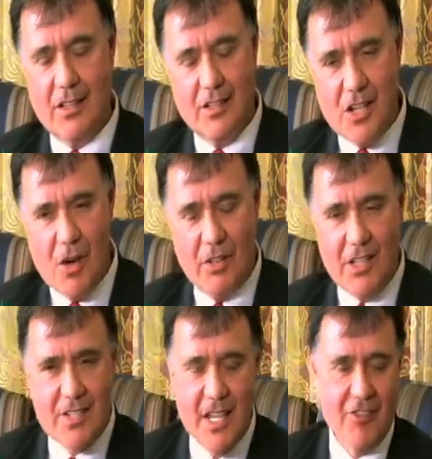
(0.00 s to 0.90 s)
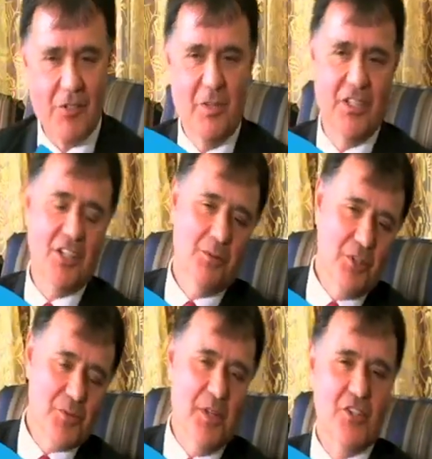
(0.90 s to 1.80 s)
No, it doesn't have to be a terrible
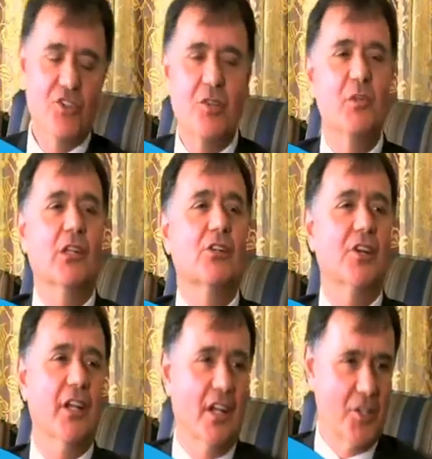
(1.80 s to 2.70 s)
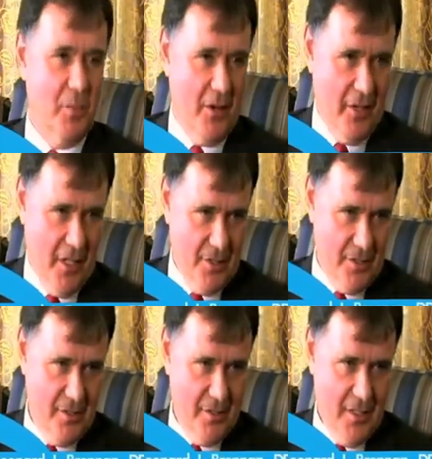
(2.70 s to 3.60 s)
experience. It should be a learning
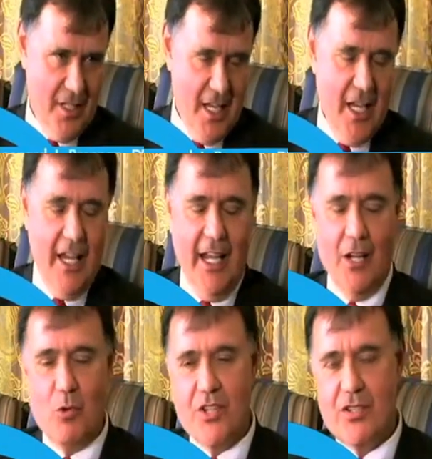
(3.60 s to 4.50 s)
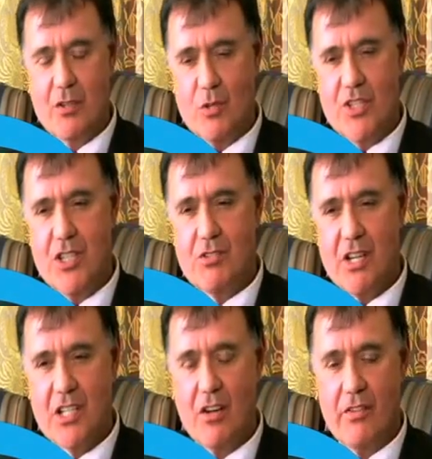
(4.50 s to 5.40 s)
experience. And what's
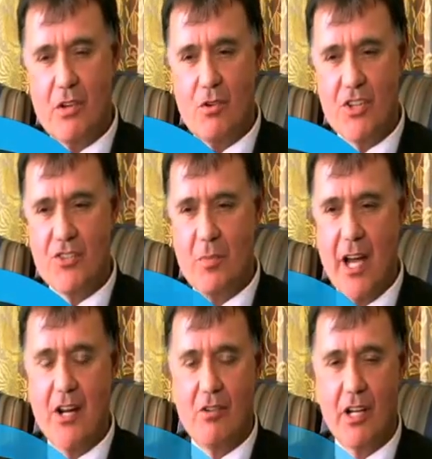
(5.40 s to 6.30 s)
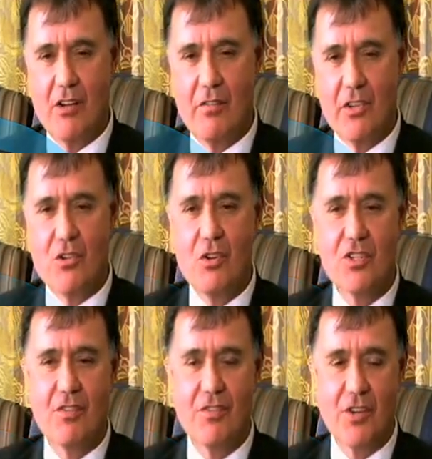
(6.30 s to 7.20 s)
interesting over the course of my career, over the
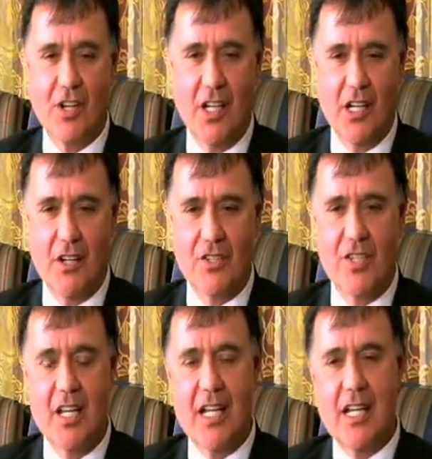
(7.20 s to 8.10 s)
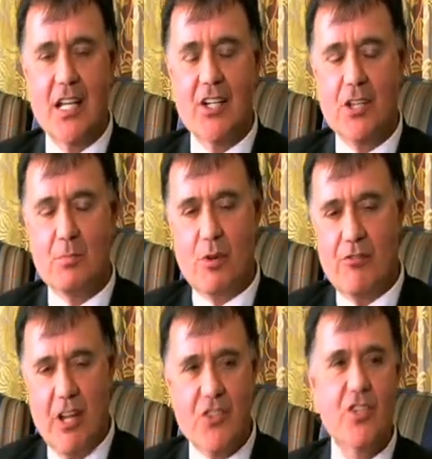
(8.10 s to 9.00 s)
course of 30 years,
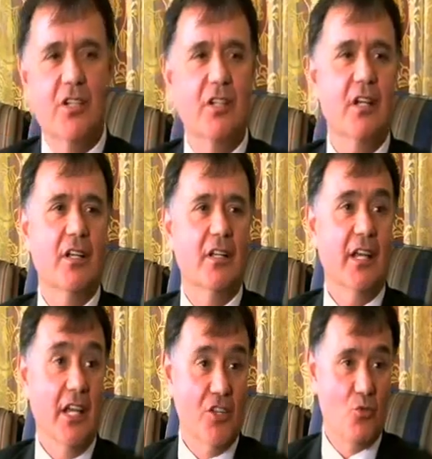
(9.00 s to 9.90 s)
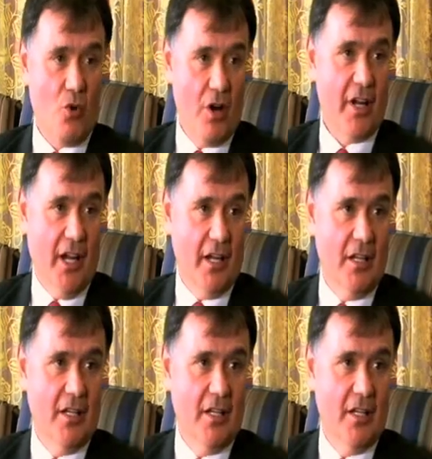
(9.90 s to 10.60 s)
prevention is working.